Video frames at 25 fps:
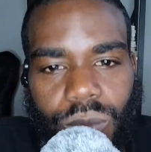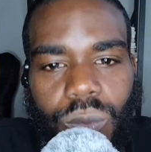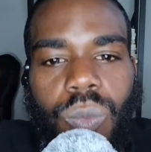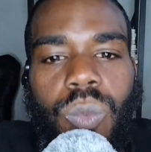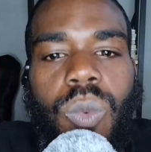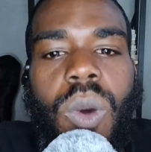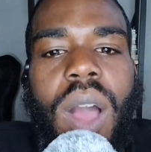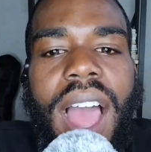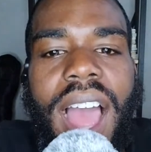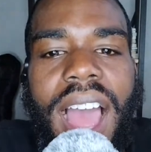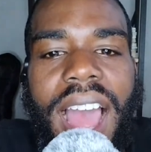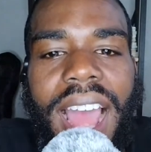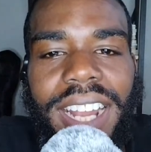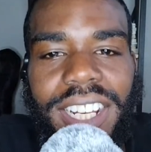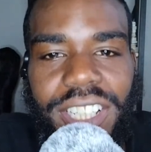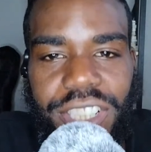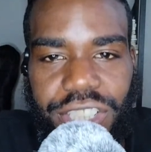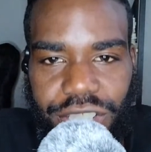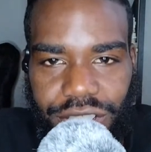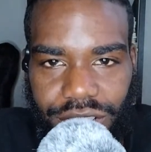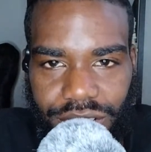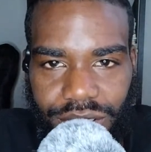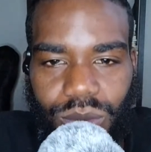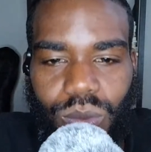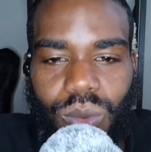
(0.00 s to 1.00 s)

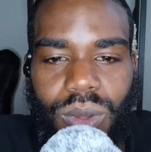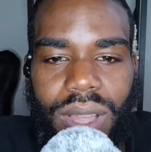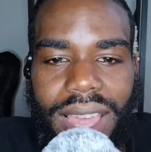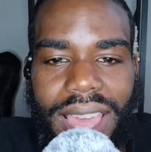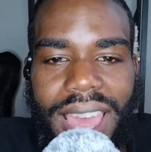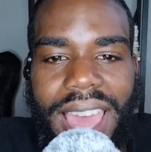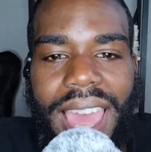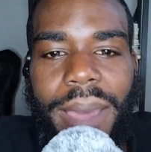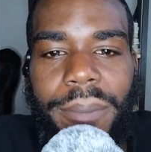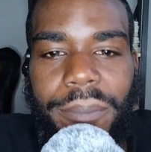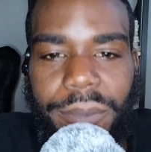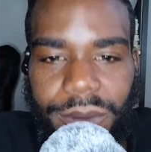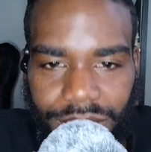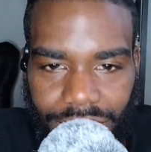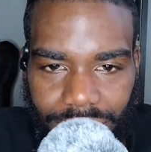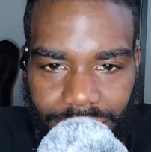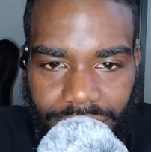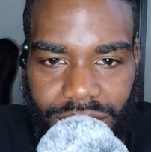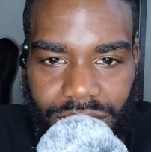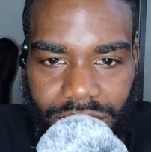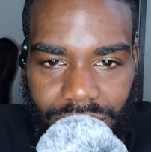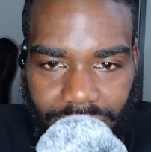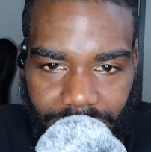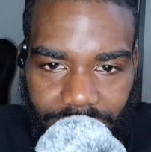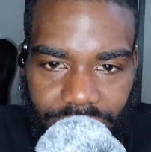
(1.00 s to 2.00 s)
Watch what happened
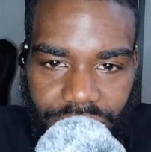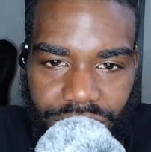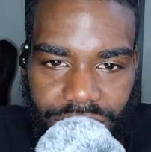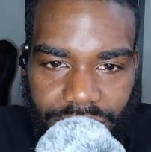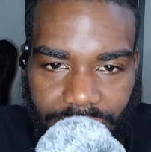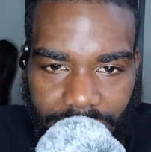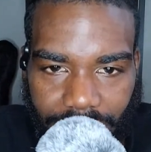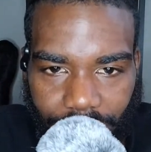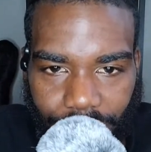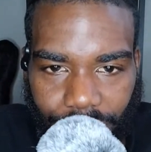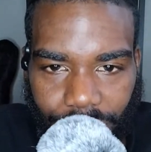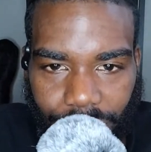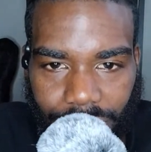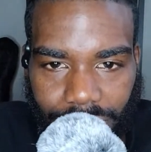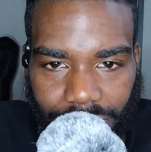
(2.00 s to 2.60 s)
to this channel.